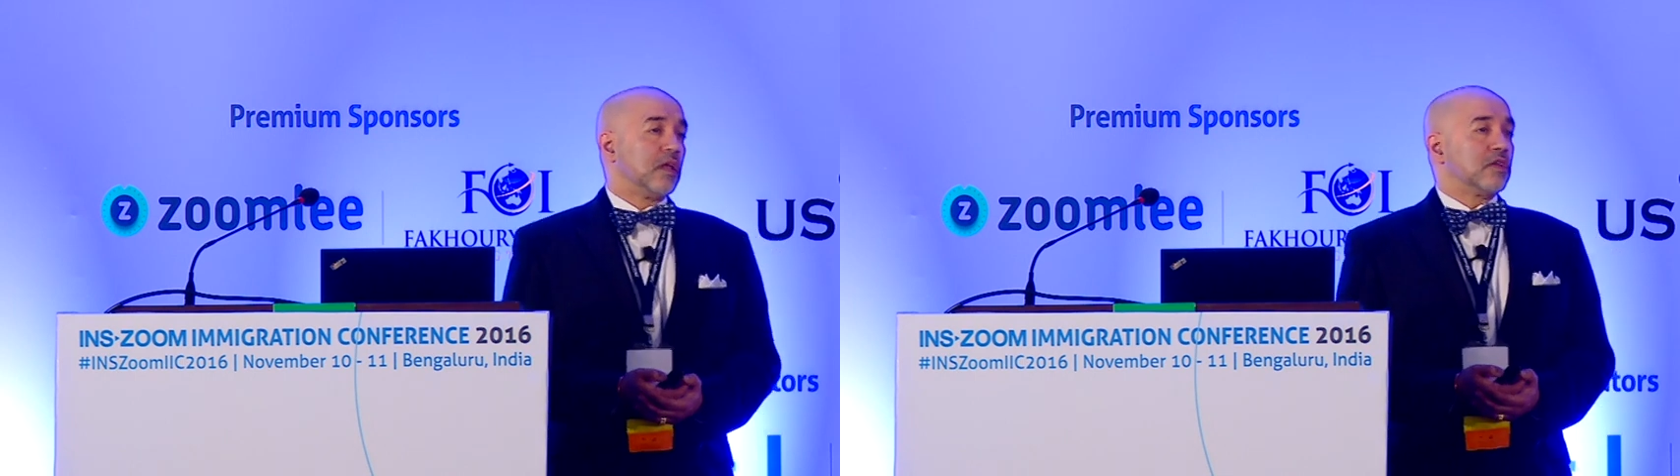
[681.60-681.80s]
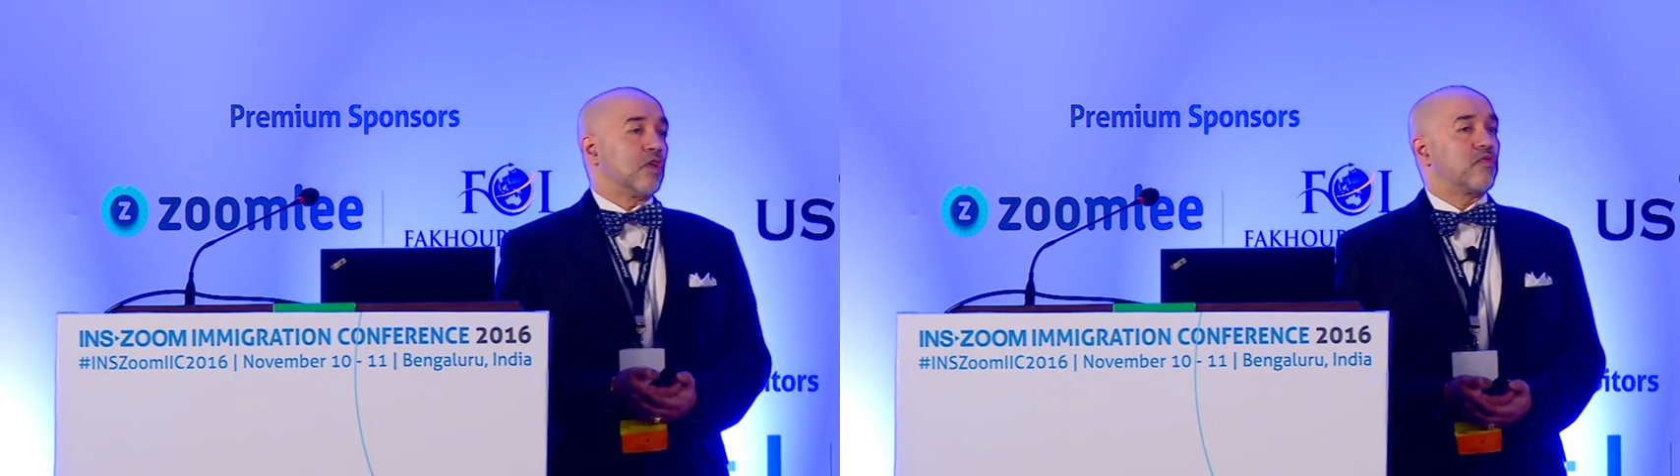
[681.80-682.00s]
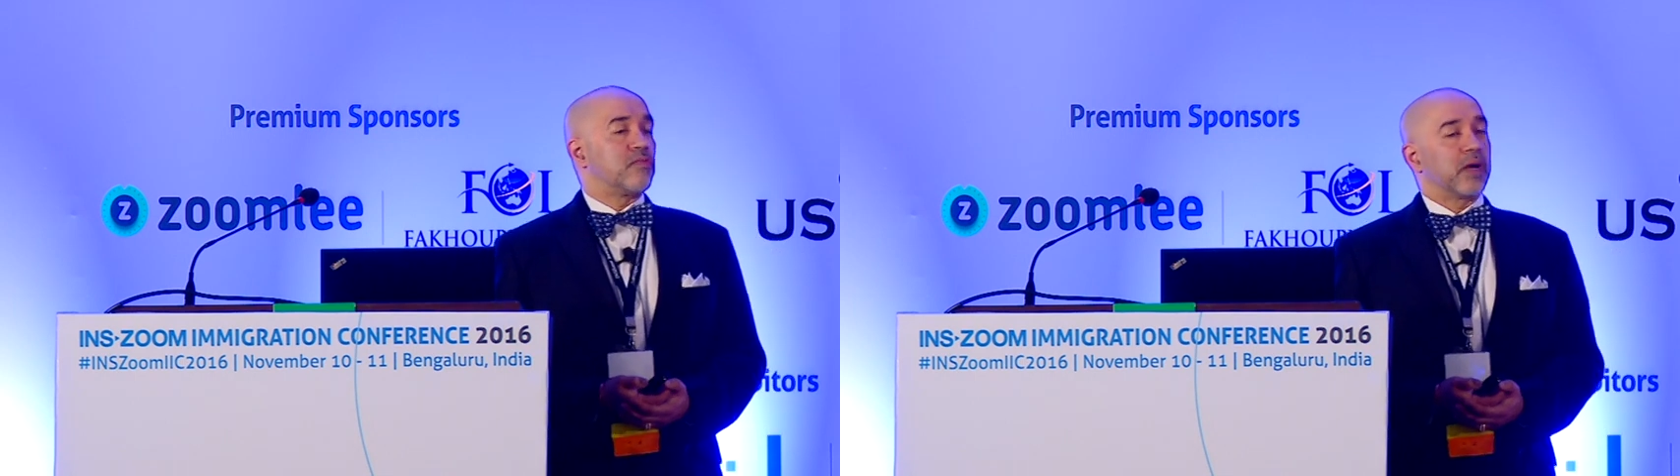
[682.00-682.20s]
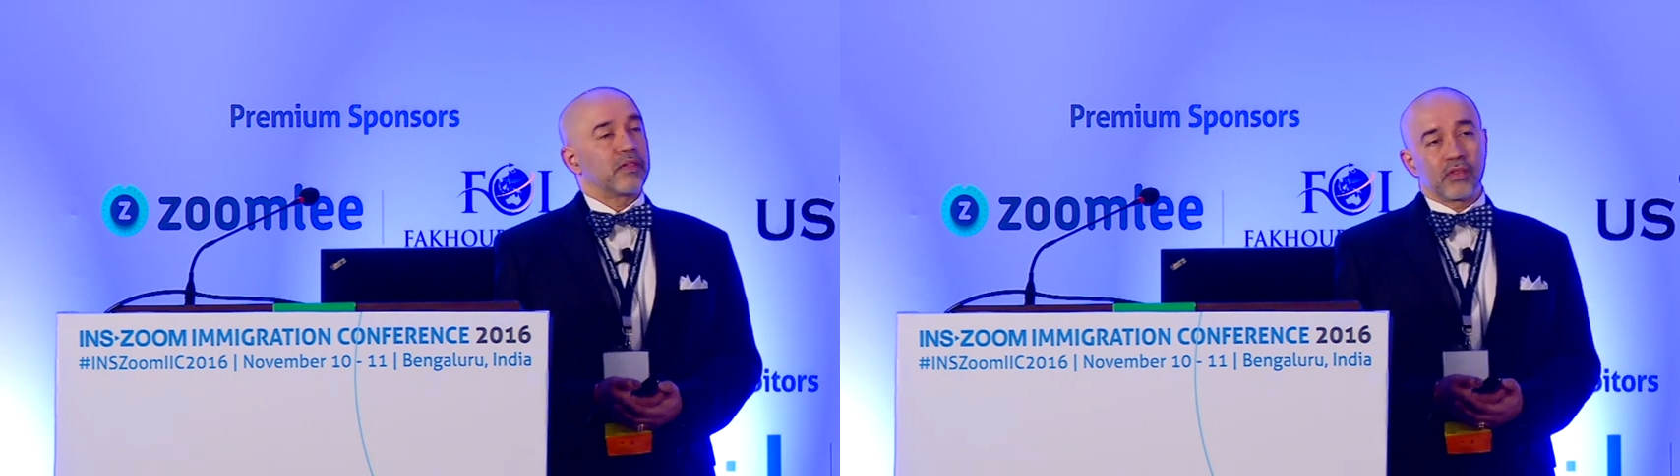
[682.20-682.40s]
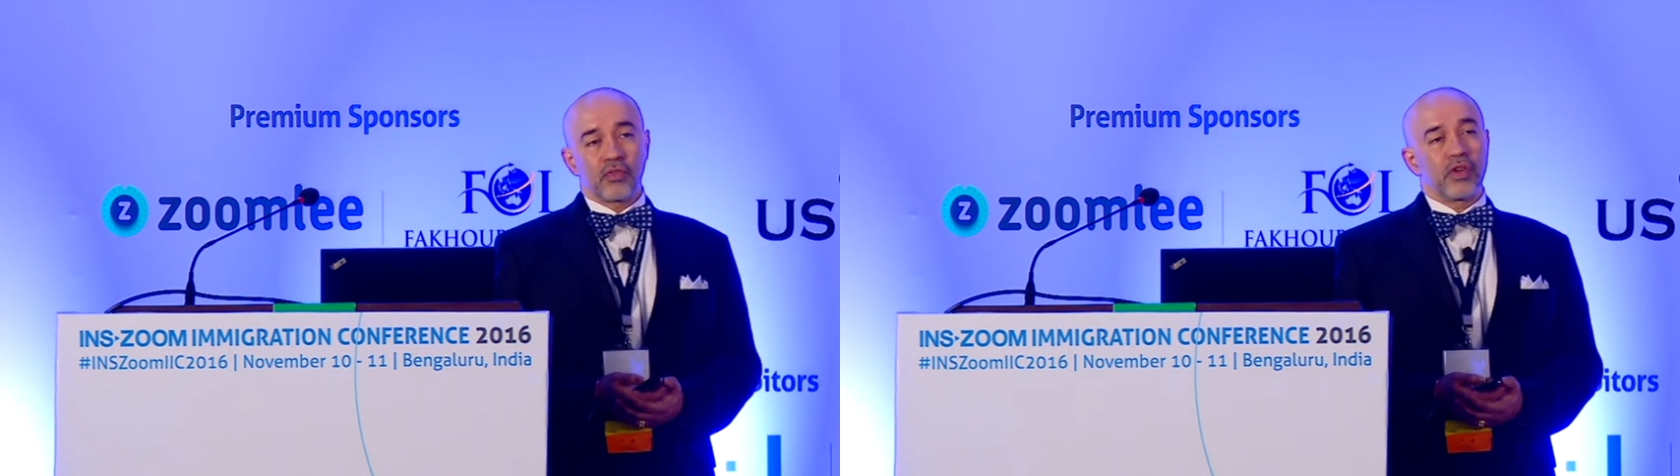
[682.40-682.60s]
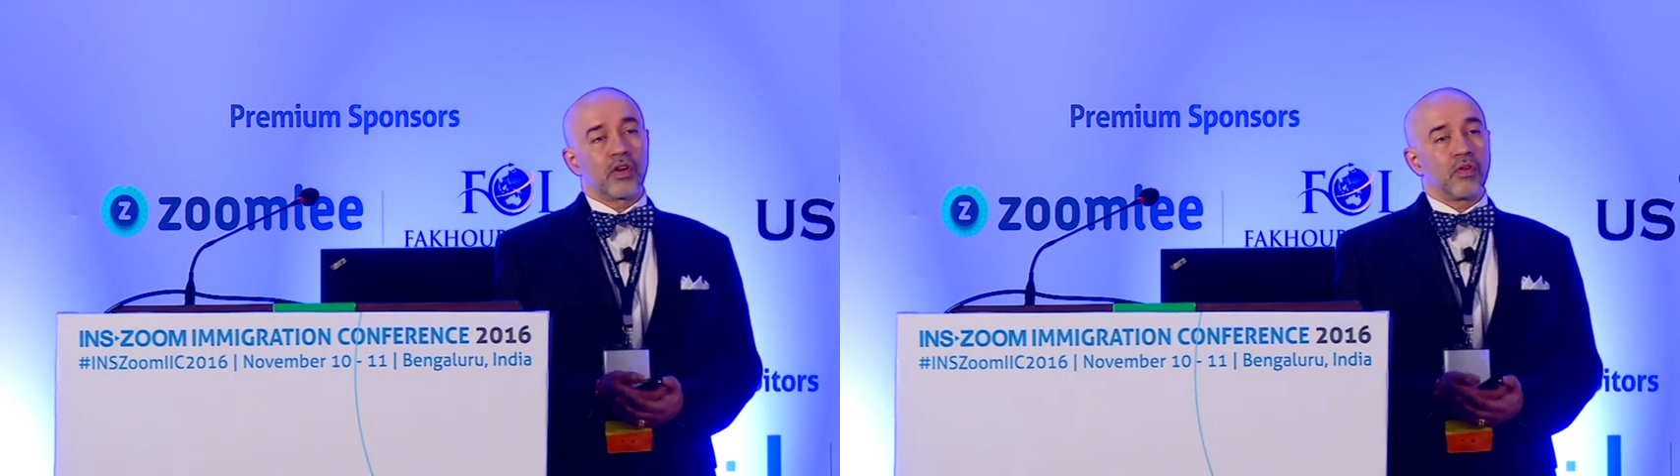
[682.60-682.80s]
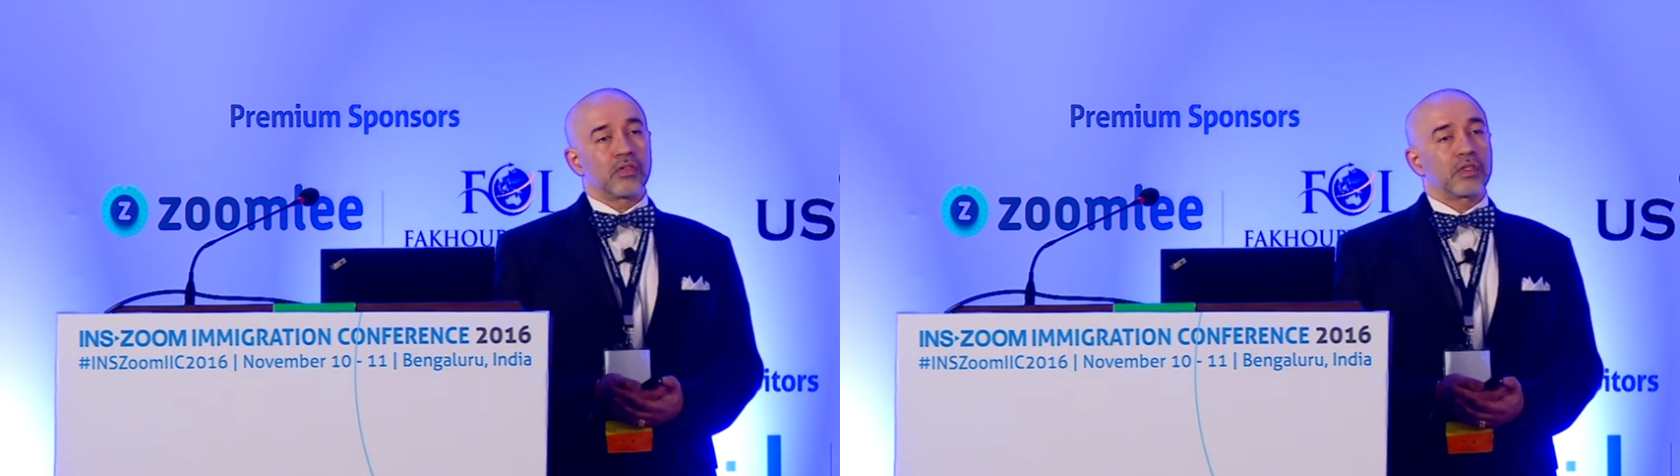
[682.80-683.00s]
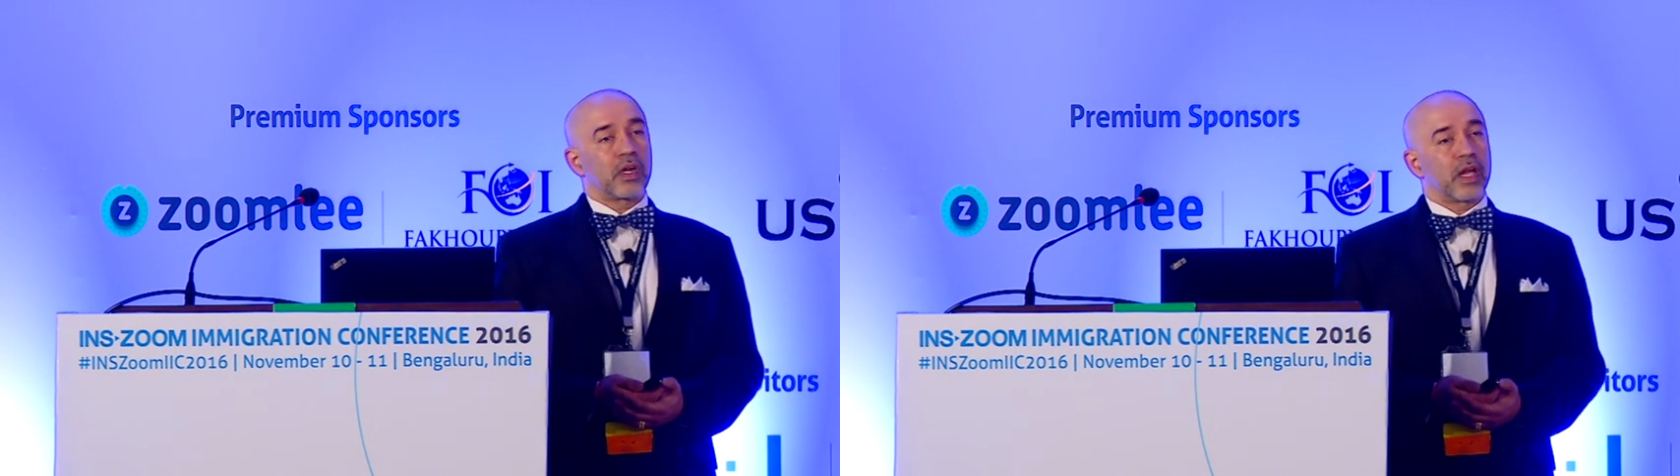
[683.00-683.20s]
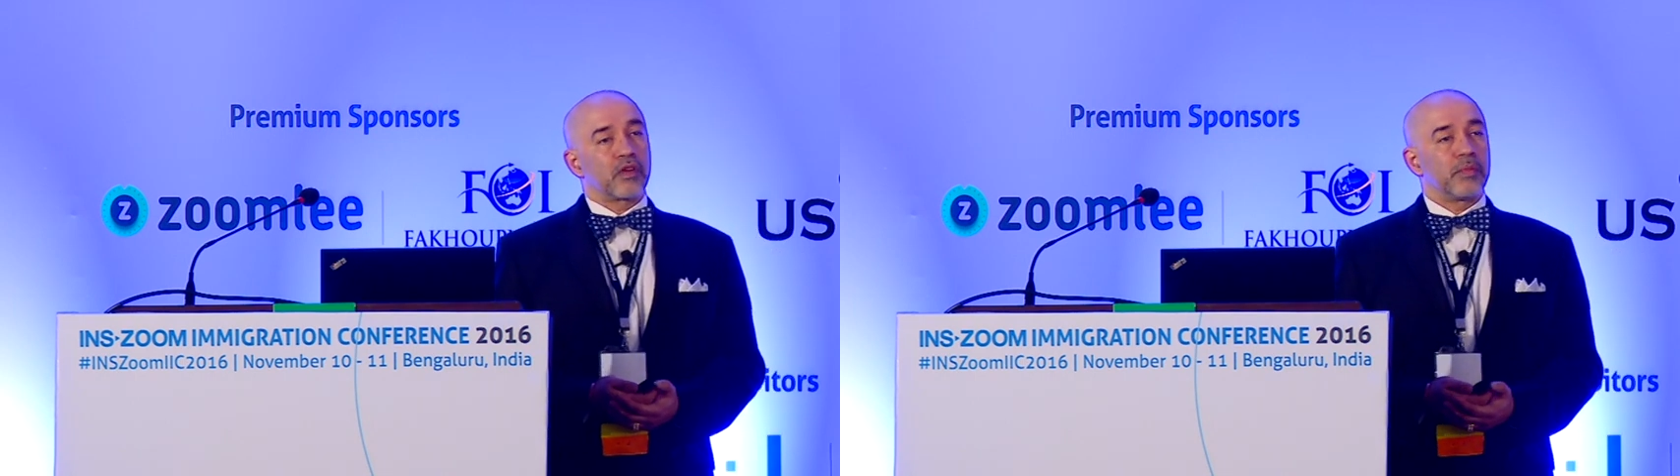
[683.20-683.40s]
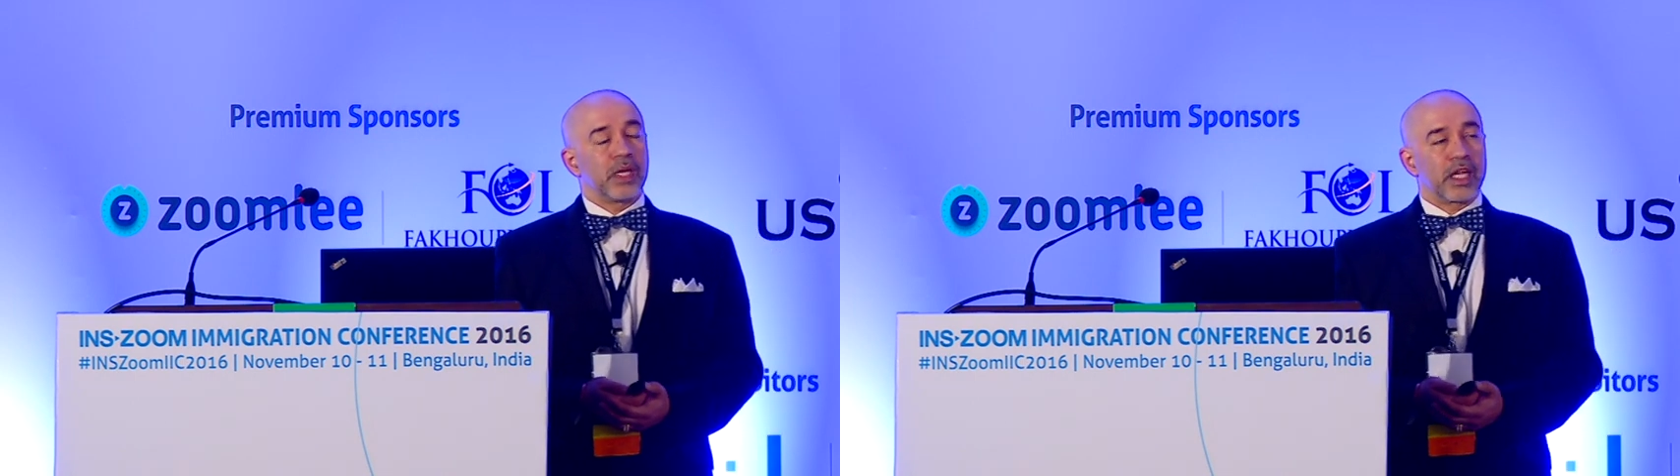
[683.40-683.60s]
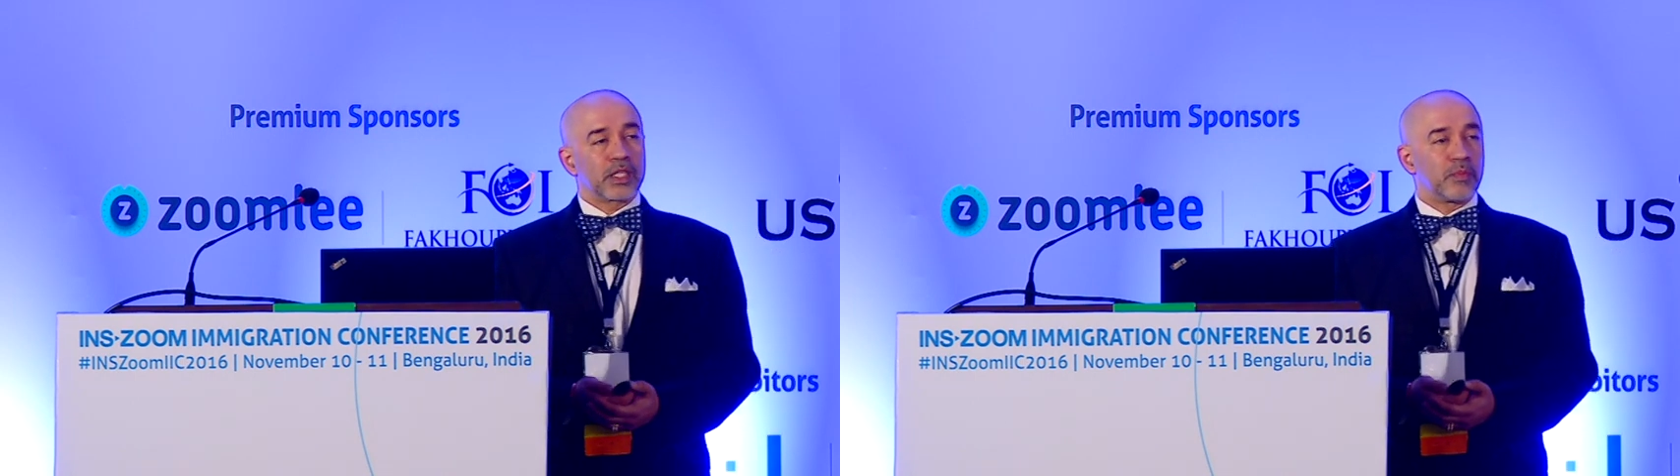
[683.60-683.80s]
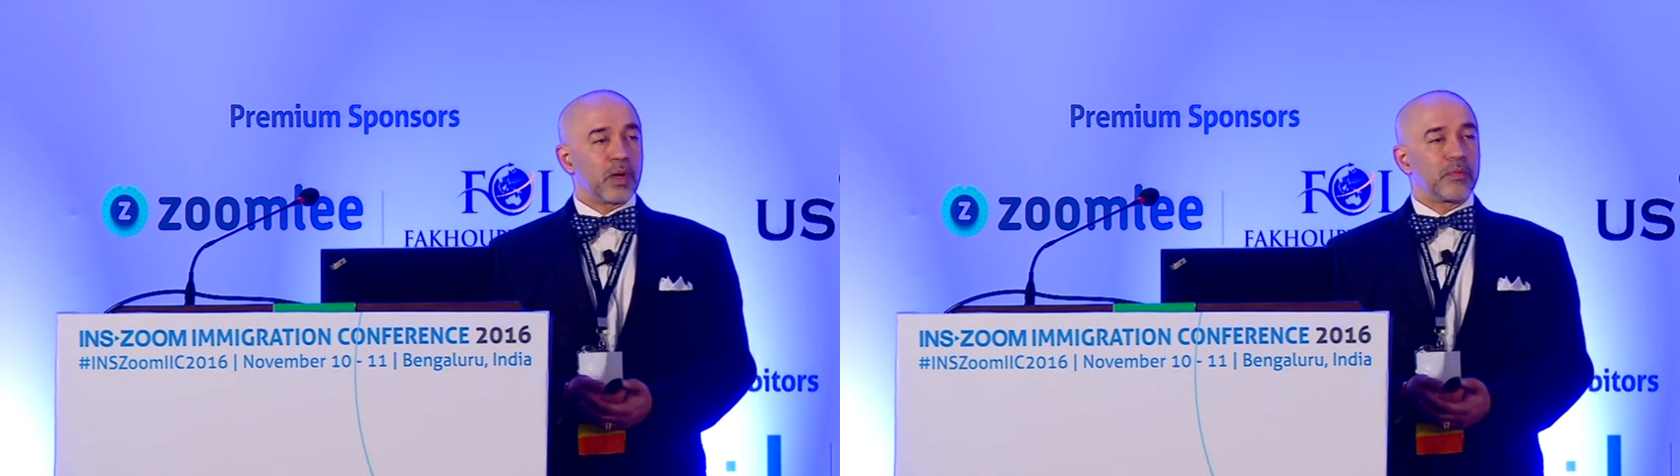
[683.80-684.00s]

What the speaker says: for my 3-year-old son, I could be an expert,